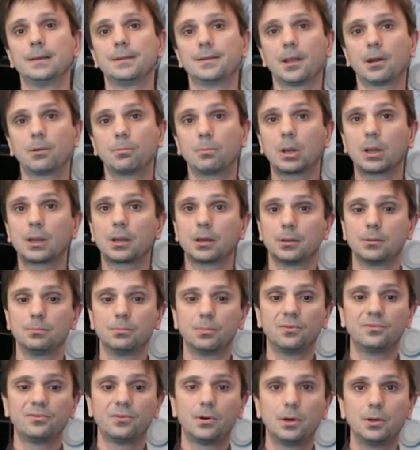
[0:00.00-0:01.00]
Then we can
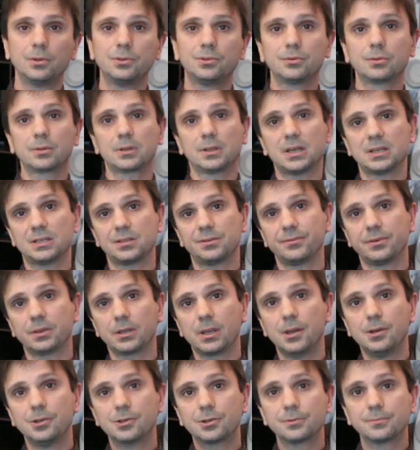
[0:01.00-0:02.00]
move on to
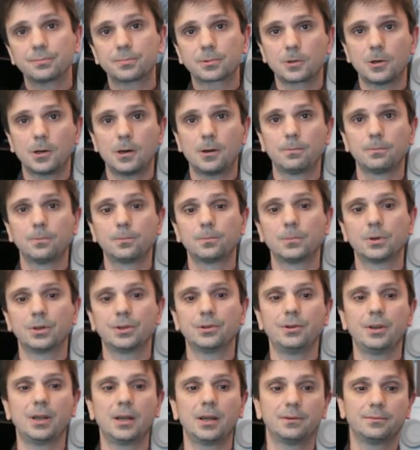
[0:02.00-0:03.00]
classification problem
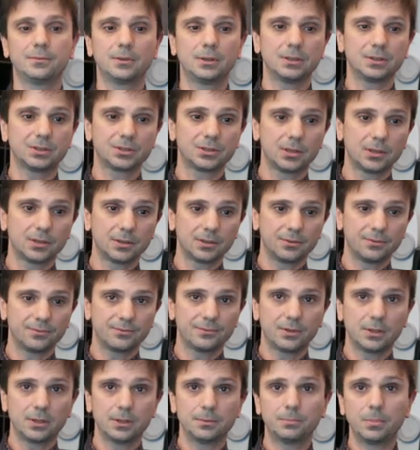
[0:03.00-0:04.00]
when you have a set
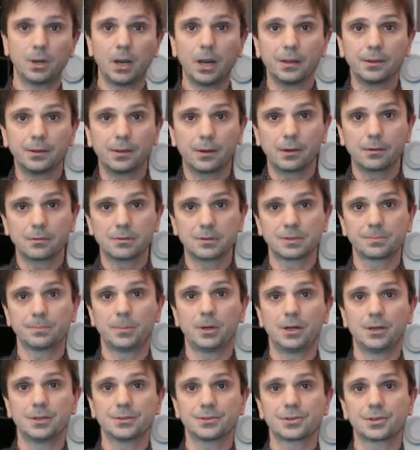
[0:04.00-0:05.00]
of uh, binary
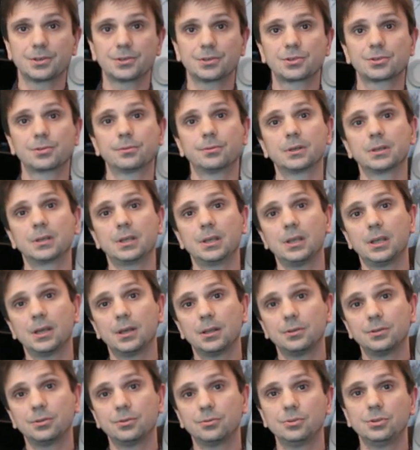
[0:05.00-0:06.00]
responses. So
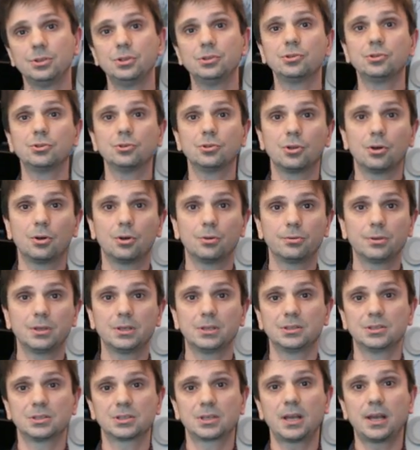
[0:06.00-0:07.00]
again, you need to know
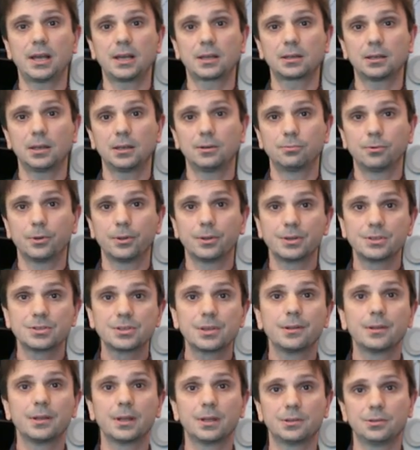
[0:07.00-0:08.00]
exactly what
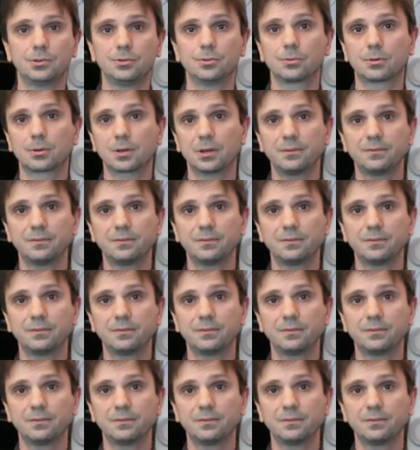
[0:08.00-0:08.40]
is it that you are